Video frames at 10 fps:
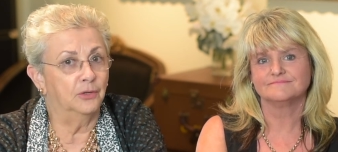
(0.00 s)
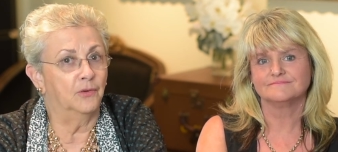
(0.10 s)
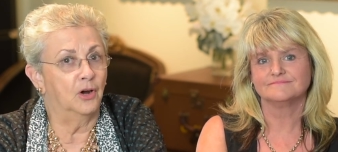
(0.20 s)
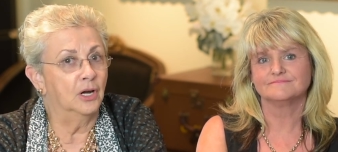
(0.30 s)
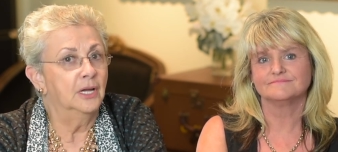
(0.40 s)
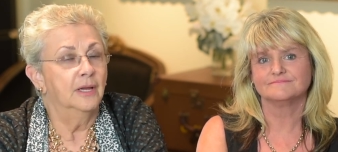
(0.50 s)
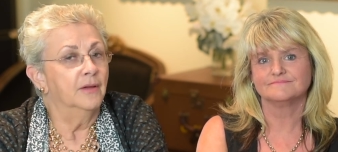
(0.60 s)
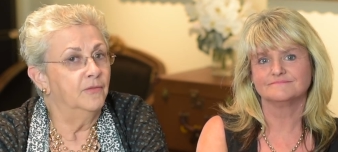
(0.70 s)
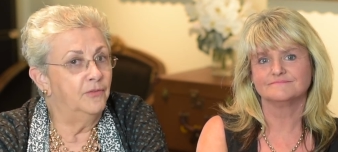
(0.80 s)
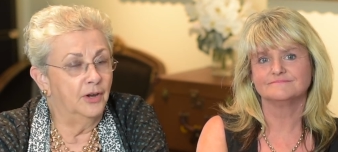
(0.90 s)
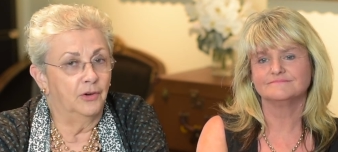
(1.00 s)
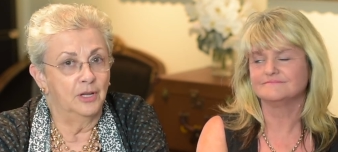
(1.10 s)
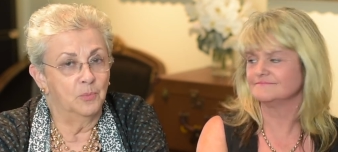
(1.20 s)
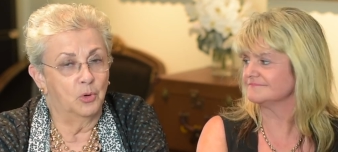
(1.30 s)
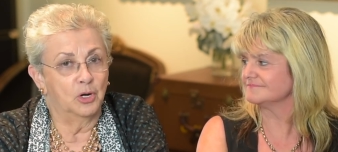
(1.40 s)
Speaker 1: of our very
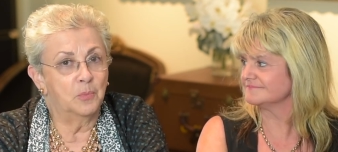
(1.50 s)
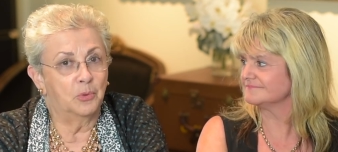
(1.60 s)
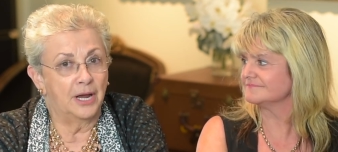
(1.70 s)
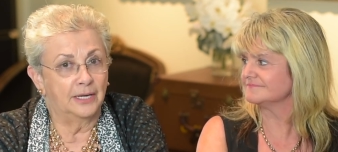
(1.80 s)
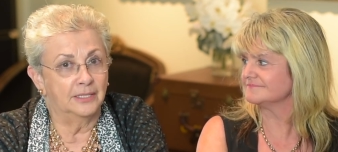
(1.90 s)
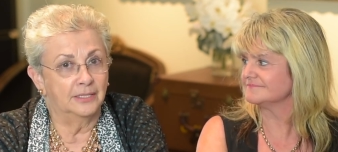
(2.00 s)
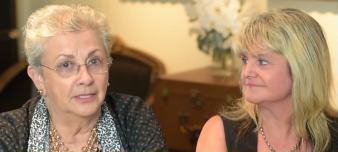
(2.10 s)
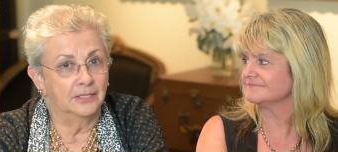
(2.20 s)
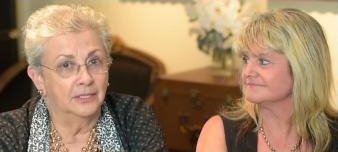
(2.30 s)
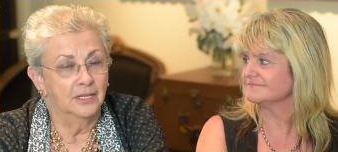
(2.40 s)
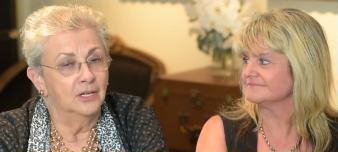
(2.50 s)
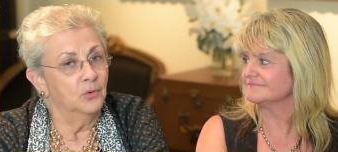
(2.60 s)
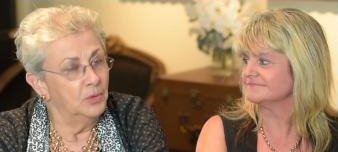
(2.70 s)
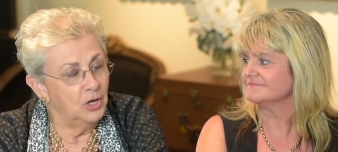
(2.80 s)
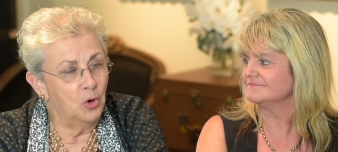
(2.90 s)
important practices.
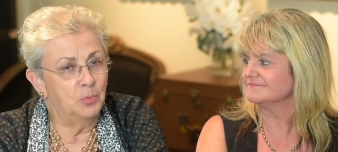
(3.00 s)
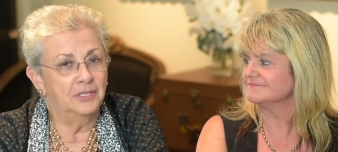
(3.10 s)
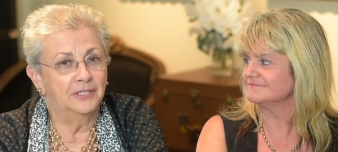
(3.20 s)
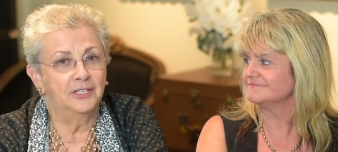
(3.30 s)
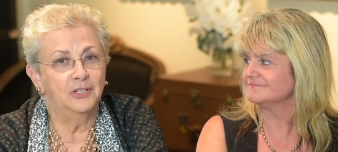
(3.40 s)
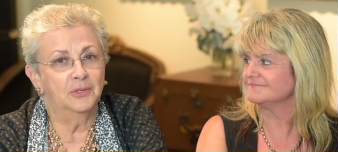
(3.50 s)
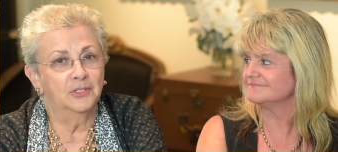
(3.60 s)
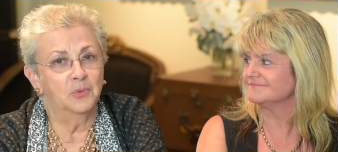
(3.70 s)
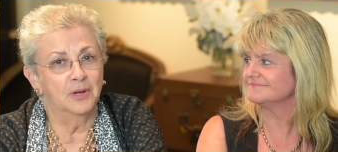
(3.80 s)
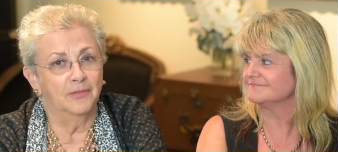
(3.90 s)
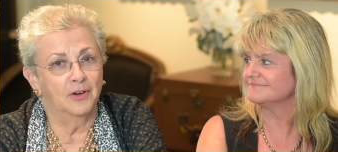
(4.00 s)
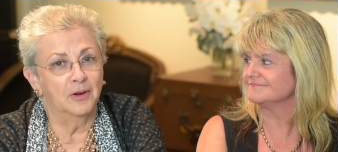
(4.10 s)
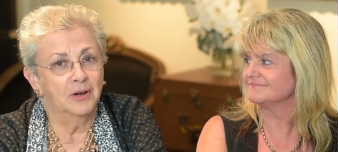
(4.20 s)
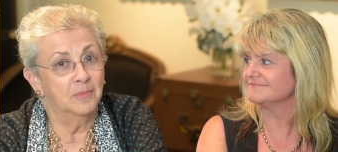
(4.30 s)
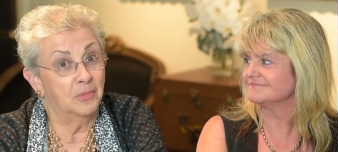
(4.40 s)
We hope to see you as one of
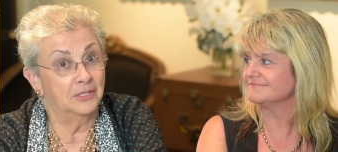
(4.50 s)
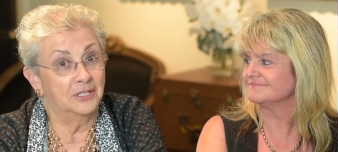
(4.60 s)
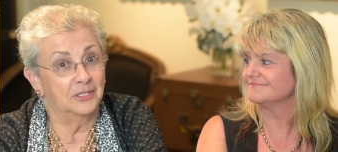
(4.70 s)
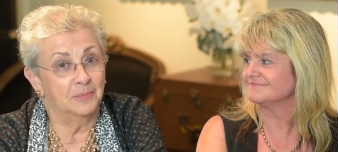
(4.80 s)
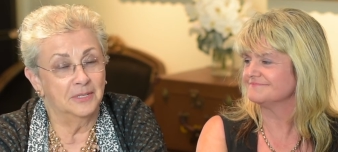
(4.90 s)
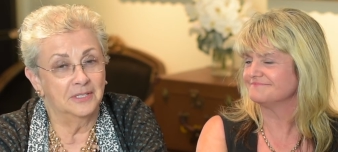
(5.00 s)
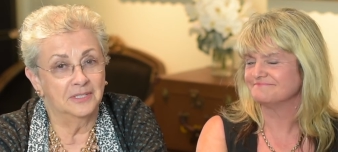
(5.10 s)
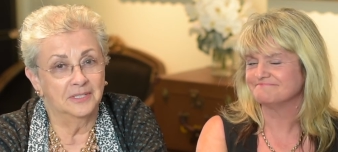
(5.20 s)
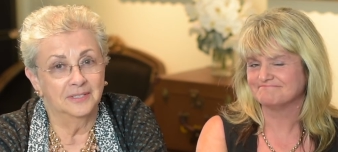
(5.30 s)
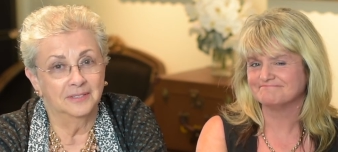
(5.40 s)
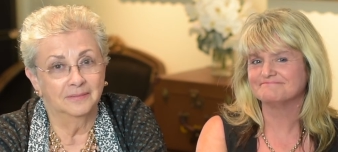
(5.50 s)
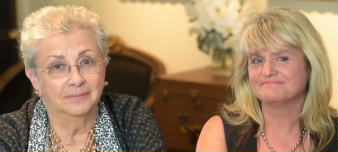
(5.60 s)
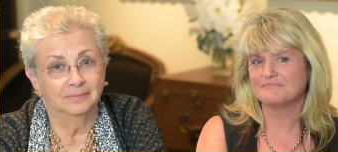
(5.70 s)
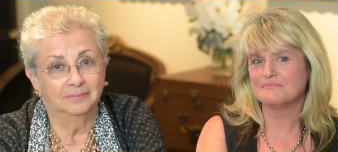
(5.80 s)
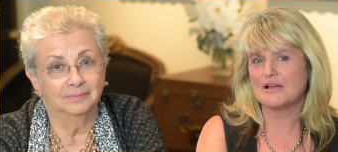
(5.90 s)
our participants.
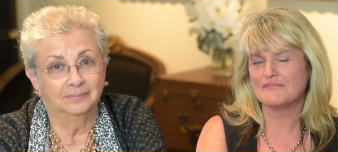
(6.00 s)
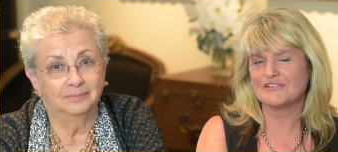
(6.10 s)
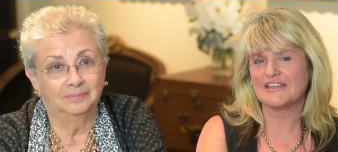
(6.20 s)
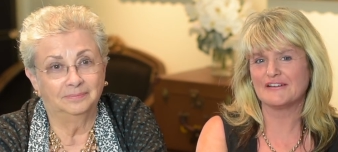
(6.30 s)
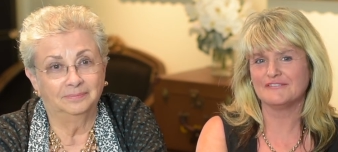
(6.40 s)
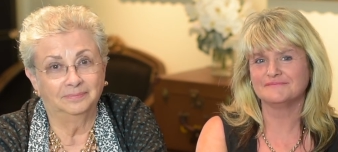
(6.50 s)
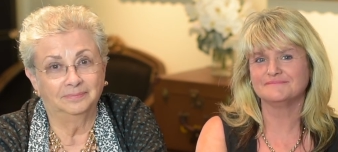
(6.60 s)
Speaker 2: Bye for now.